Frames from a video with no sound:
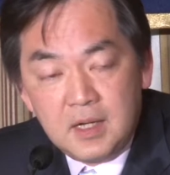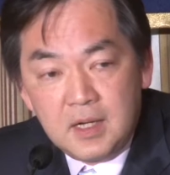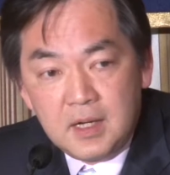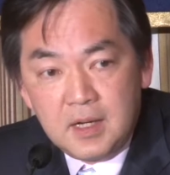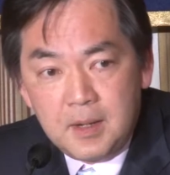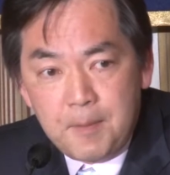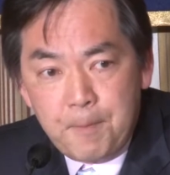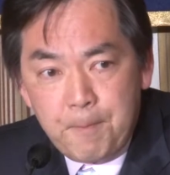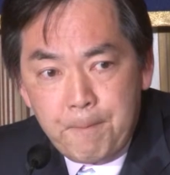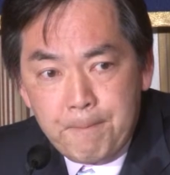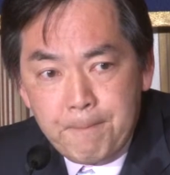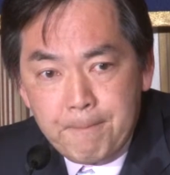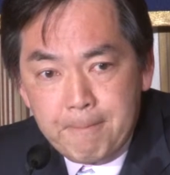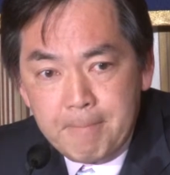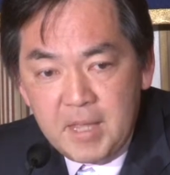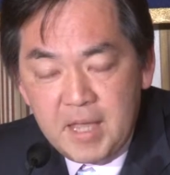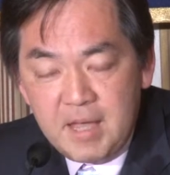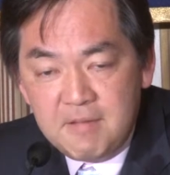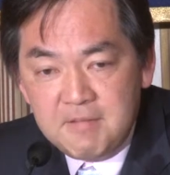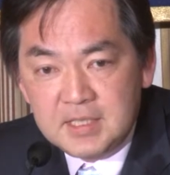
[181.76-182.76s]

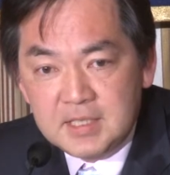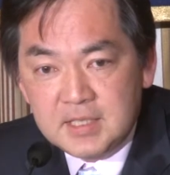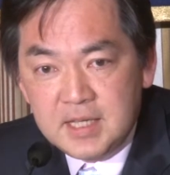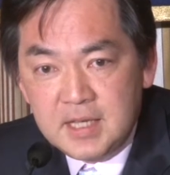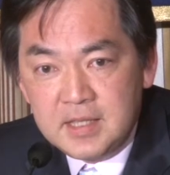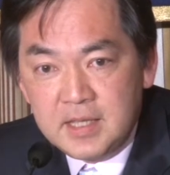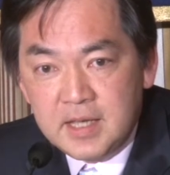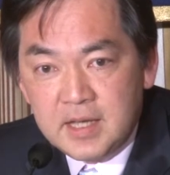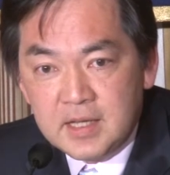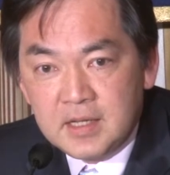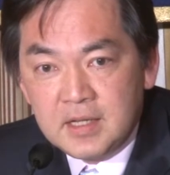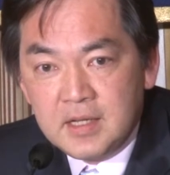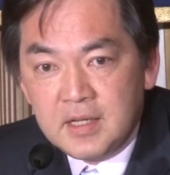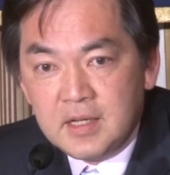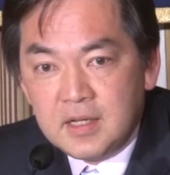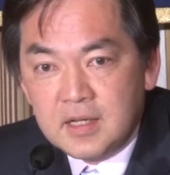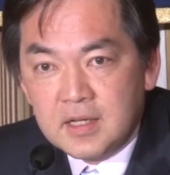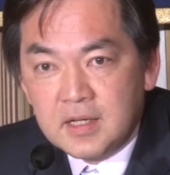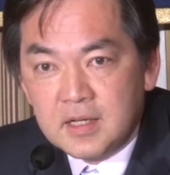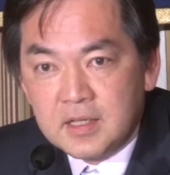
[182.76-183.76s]
Having said that,
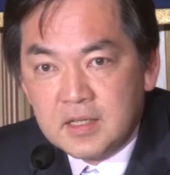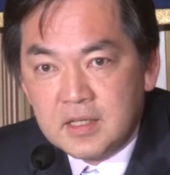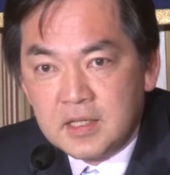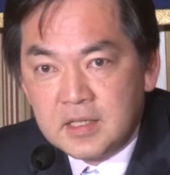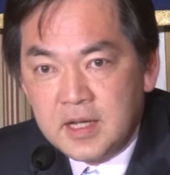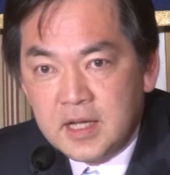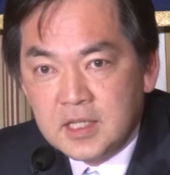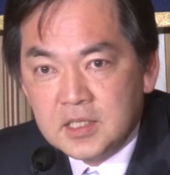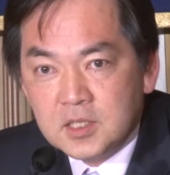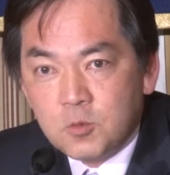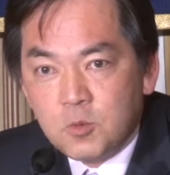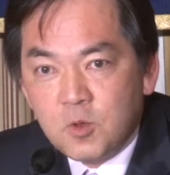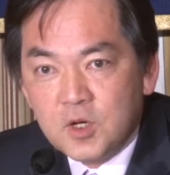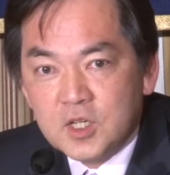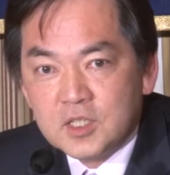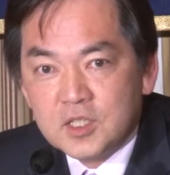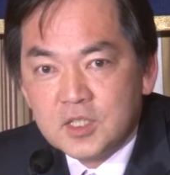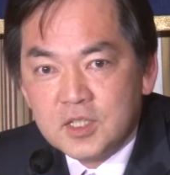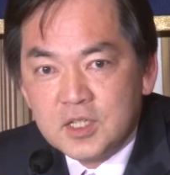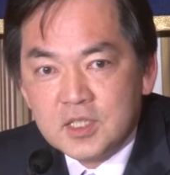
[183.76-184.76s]
the next
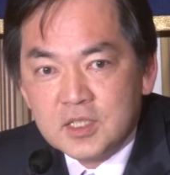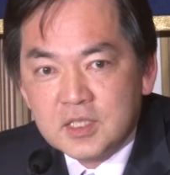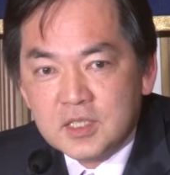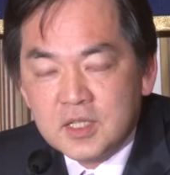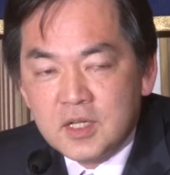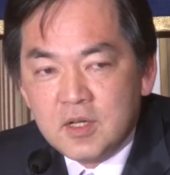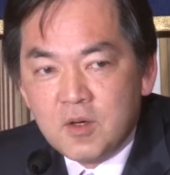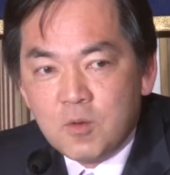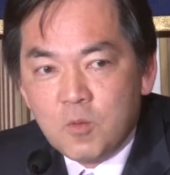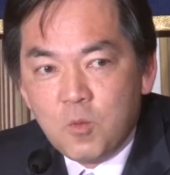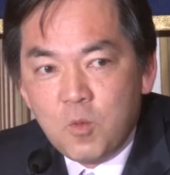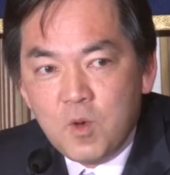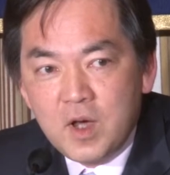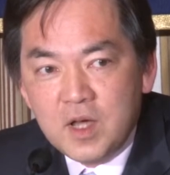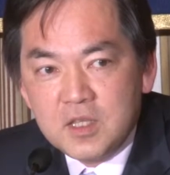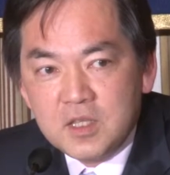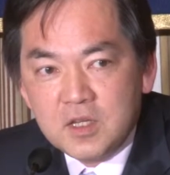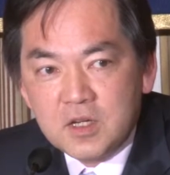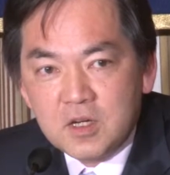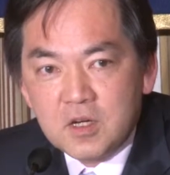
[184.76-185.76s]
question is
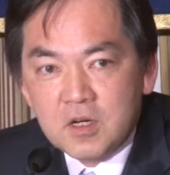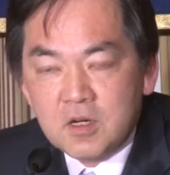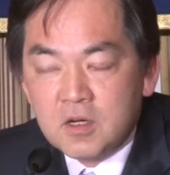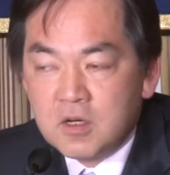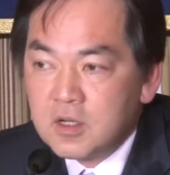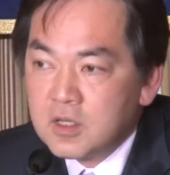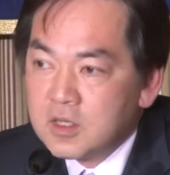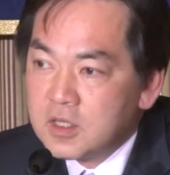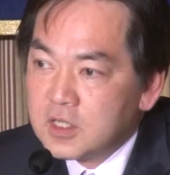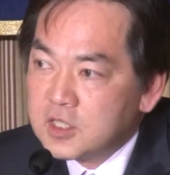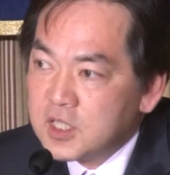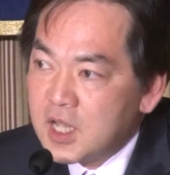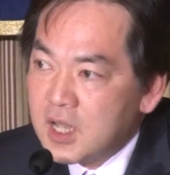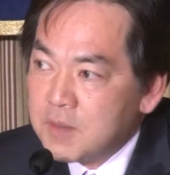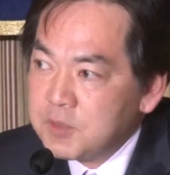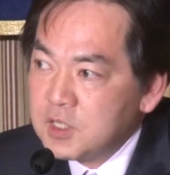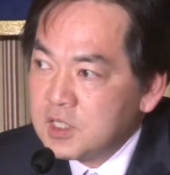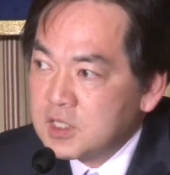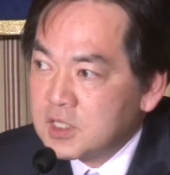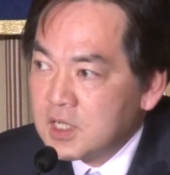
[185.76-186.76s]
whether the
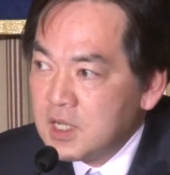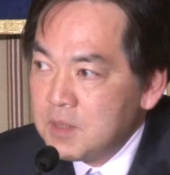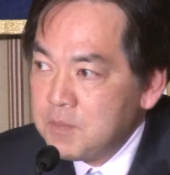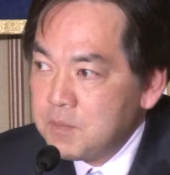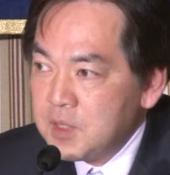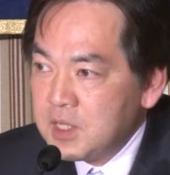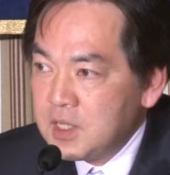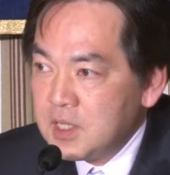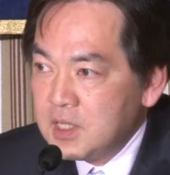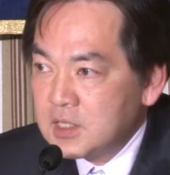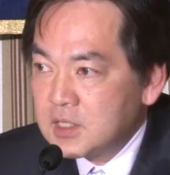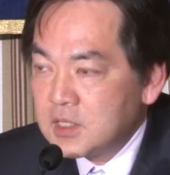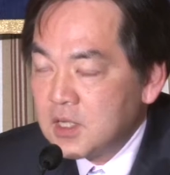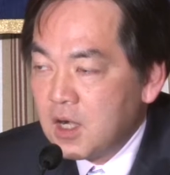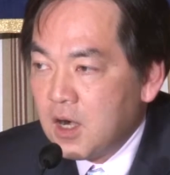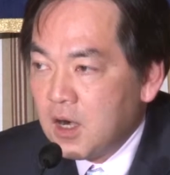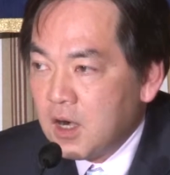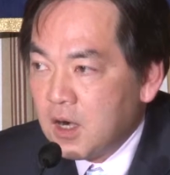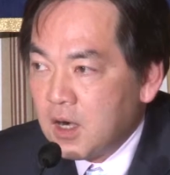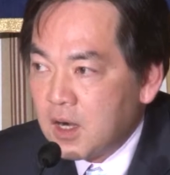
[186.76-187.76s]
Japanese companies
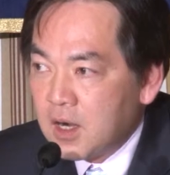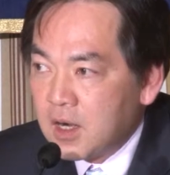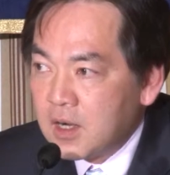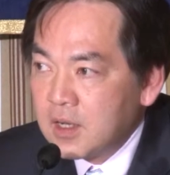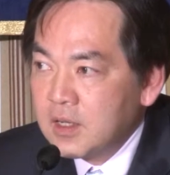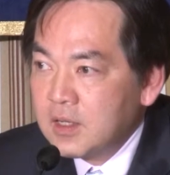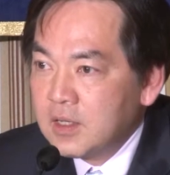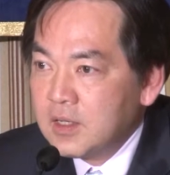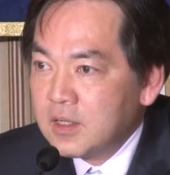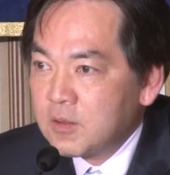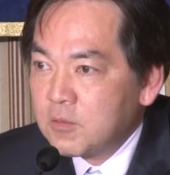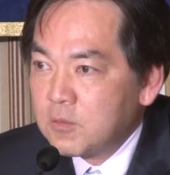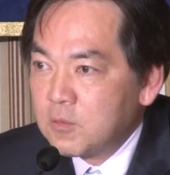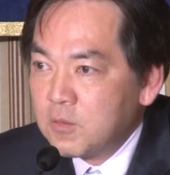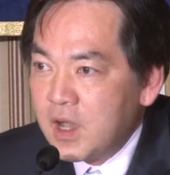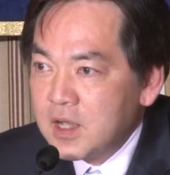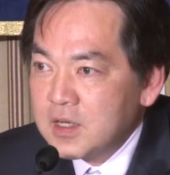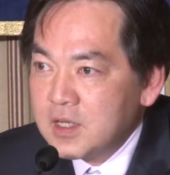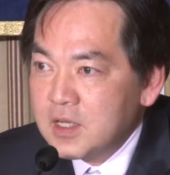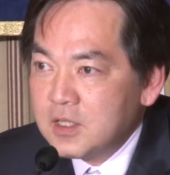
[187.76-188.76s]
are
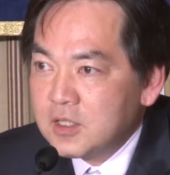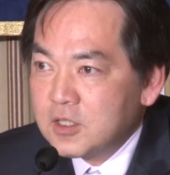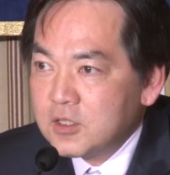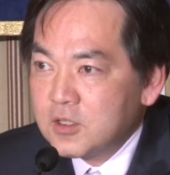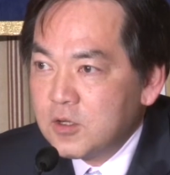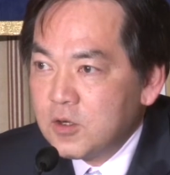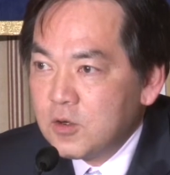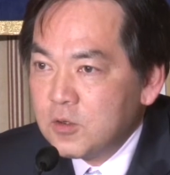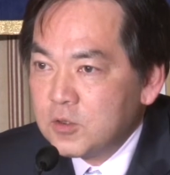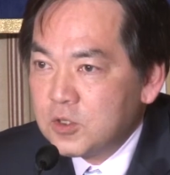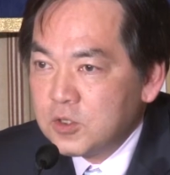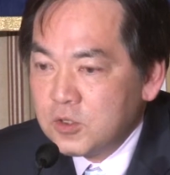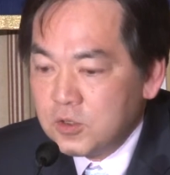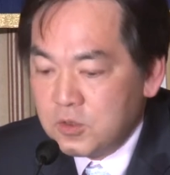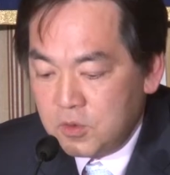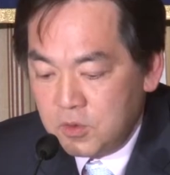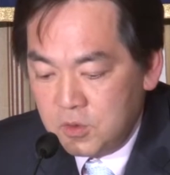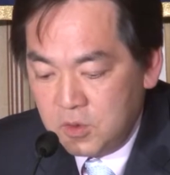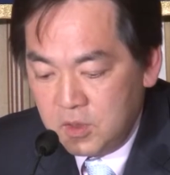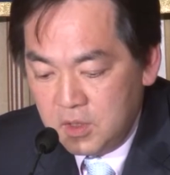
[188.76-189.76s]
ready to go
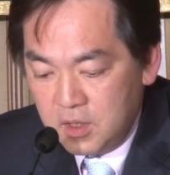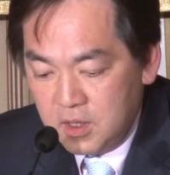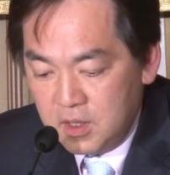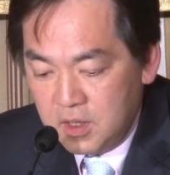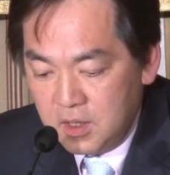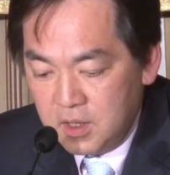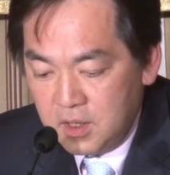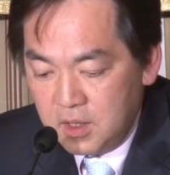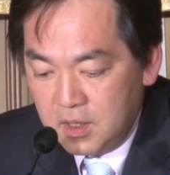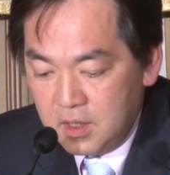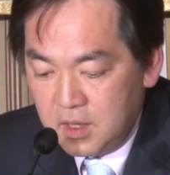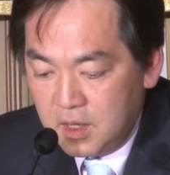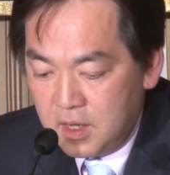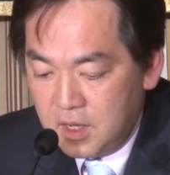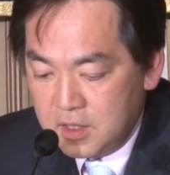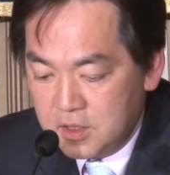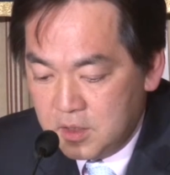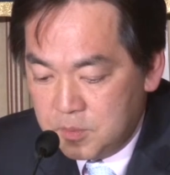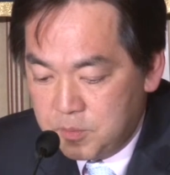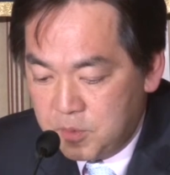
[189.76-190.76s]
to
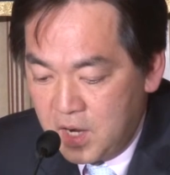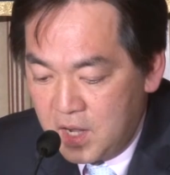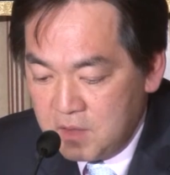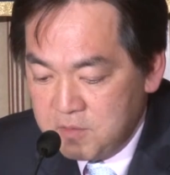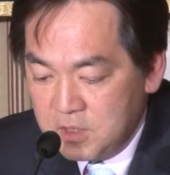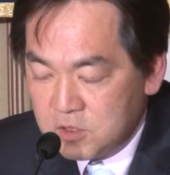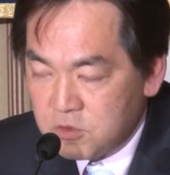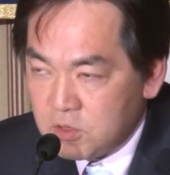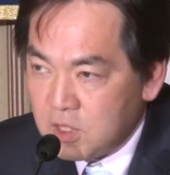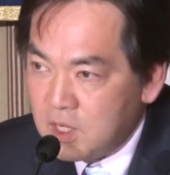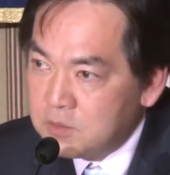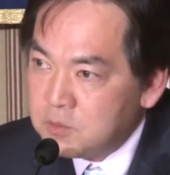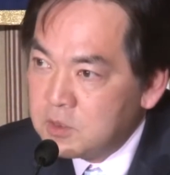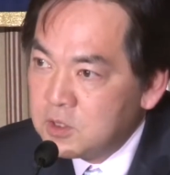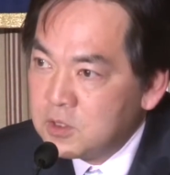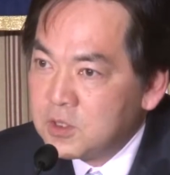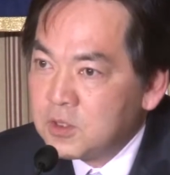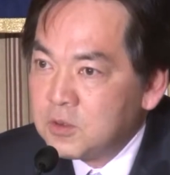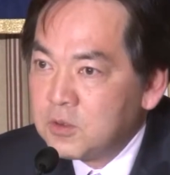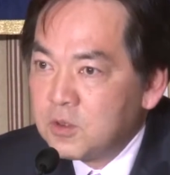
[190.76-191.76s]
either private
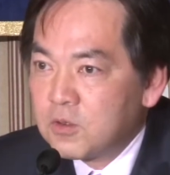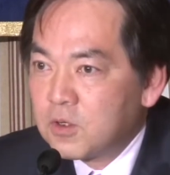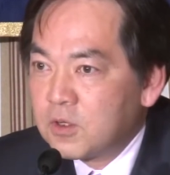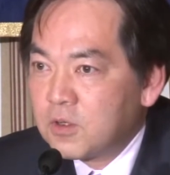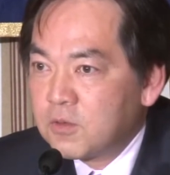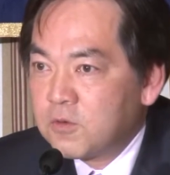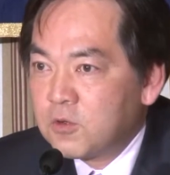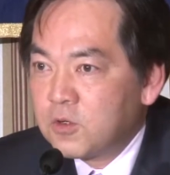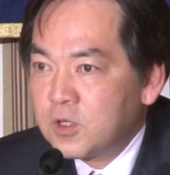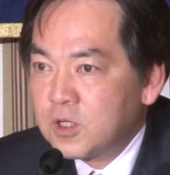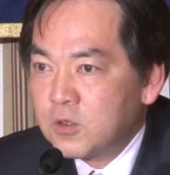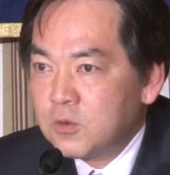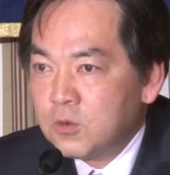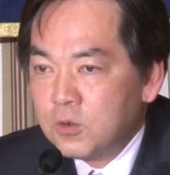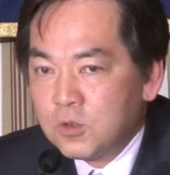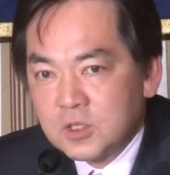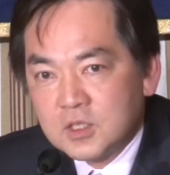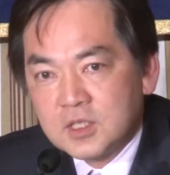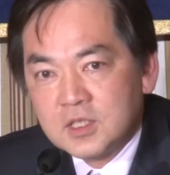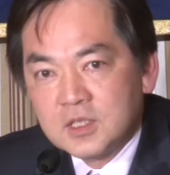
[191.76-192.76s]
tribunal or foreign
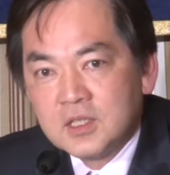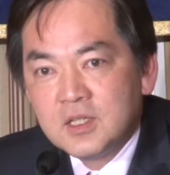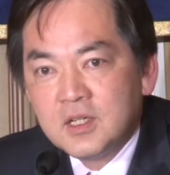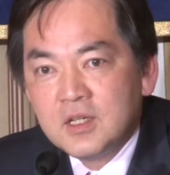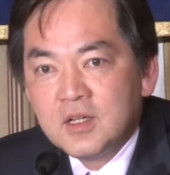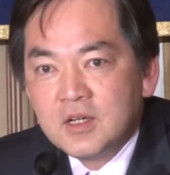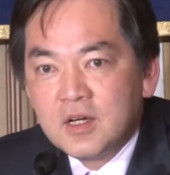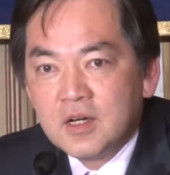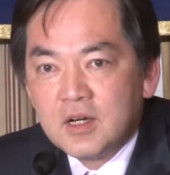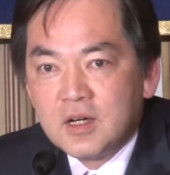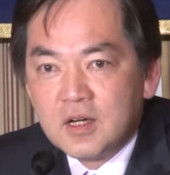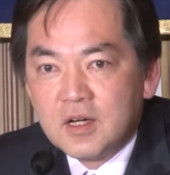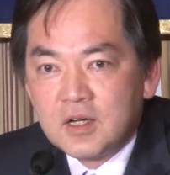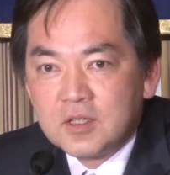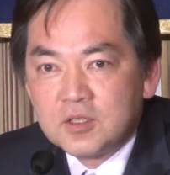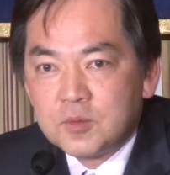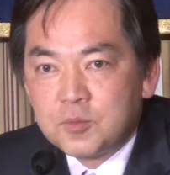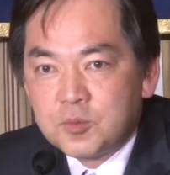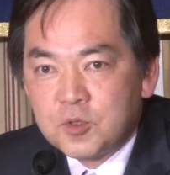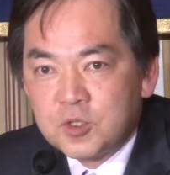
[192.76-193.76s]
courts
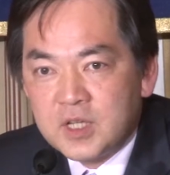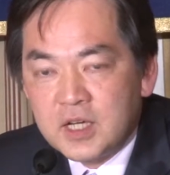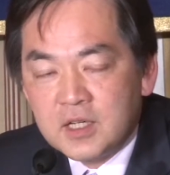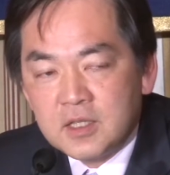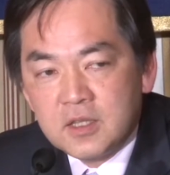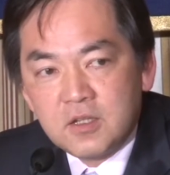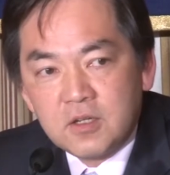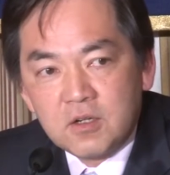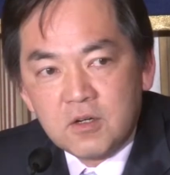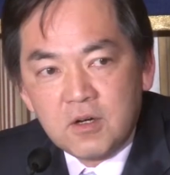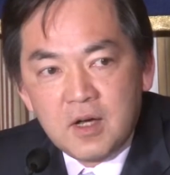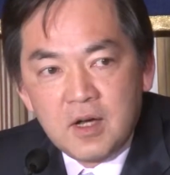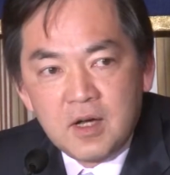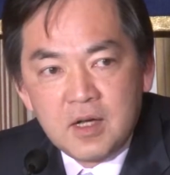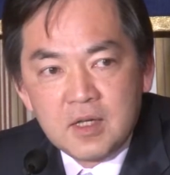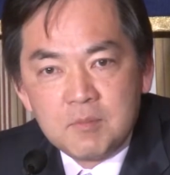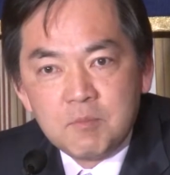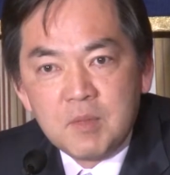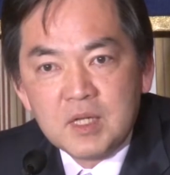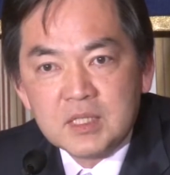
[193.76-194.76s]
to protect their
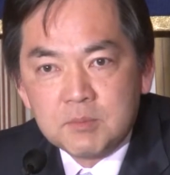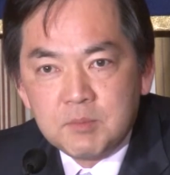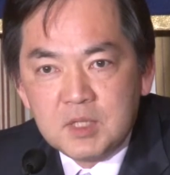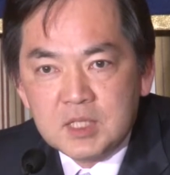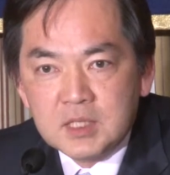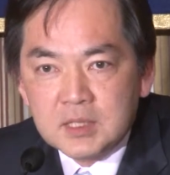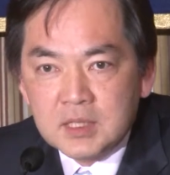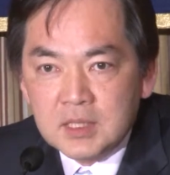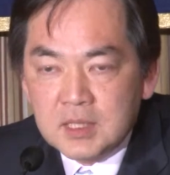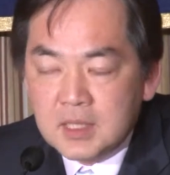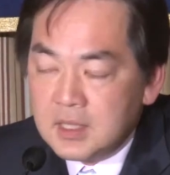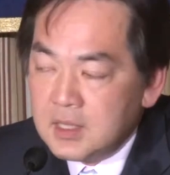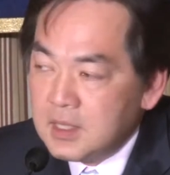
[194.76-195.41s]
investments.